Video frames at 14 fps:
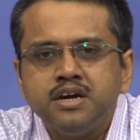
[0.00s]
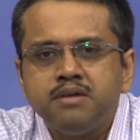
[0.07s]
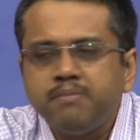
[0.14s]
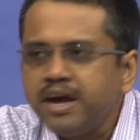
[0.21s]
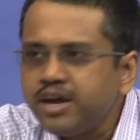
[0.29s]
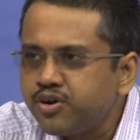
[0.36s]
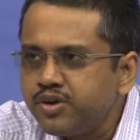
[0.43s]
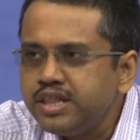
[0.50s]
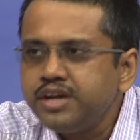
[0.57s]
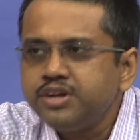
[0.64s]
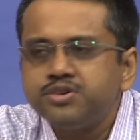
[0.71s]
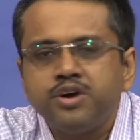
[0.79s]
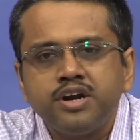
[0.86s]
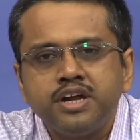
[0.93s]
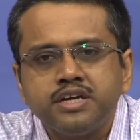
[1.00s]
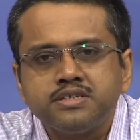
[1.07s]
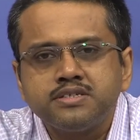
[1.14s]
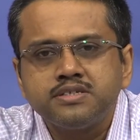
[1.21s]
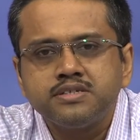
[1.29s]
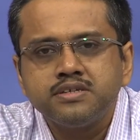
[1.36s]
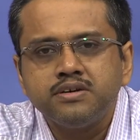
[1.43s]

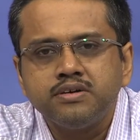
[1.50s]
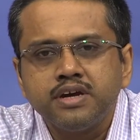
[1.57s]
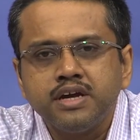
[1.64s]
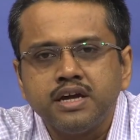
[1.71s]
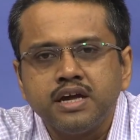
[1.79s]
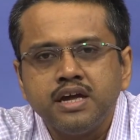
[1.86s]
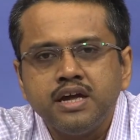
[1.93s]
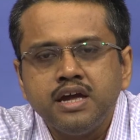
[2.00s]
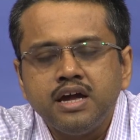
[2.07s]
microelectronics. Okay.